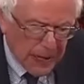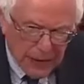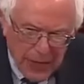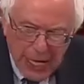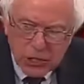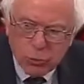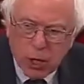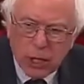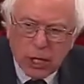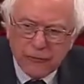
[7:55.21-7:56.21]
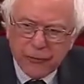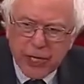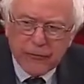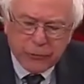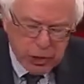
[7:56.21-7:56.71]
And that is what
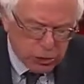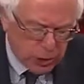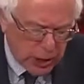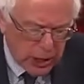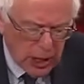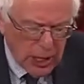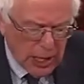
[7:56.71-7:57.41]
unfettered free trade